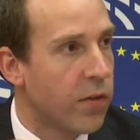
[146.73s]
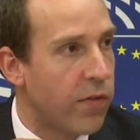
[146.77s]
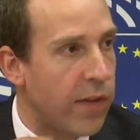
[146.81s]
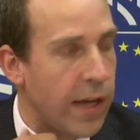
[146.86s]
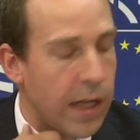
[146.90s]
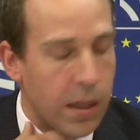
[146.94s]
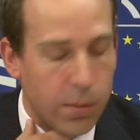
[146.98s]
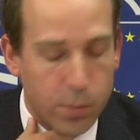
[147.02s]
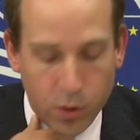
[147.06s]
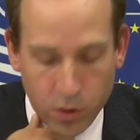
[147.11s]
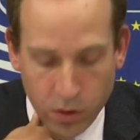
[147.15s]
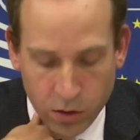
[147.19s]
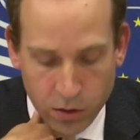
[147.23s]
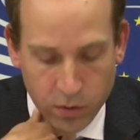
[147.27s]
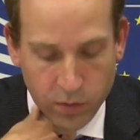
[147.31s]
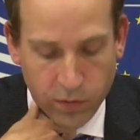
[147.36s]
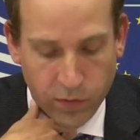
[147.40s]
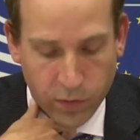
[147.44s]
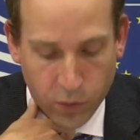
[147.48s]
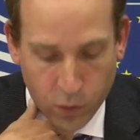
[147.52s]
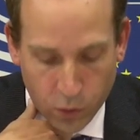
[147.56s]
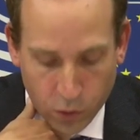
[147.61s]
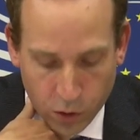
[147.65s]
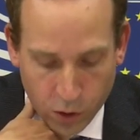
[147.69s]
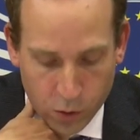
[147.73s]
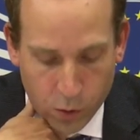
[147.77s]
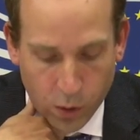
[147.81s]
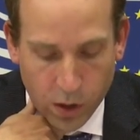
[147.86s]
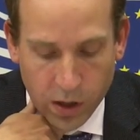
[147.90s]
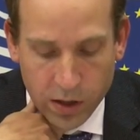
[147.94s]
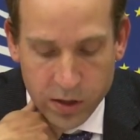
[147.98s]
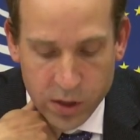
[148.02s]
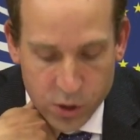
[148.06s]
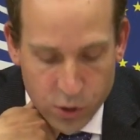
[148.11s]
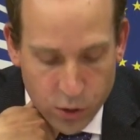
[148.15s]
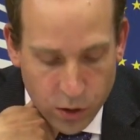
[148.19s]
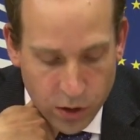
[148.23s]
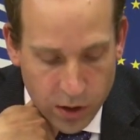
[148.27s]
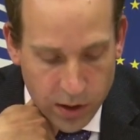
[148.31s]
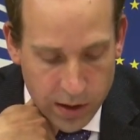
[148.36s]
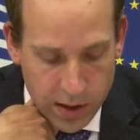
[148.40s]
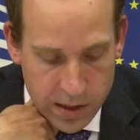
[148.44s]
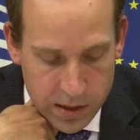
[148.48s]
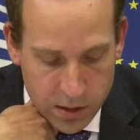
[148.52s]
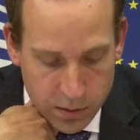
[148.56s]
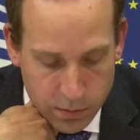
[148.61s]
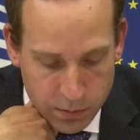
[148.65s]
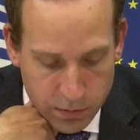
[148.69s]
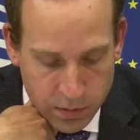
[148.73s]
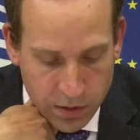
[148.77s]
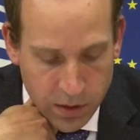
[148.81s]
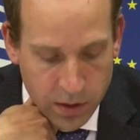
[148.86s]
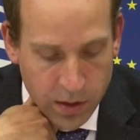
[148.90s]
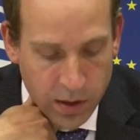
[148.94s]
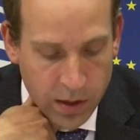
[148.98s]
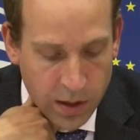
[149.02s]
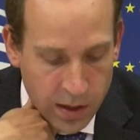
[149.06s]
available for quality journalism,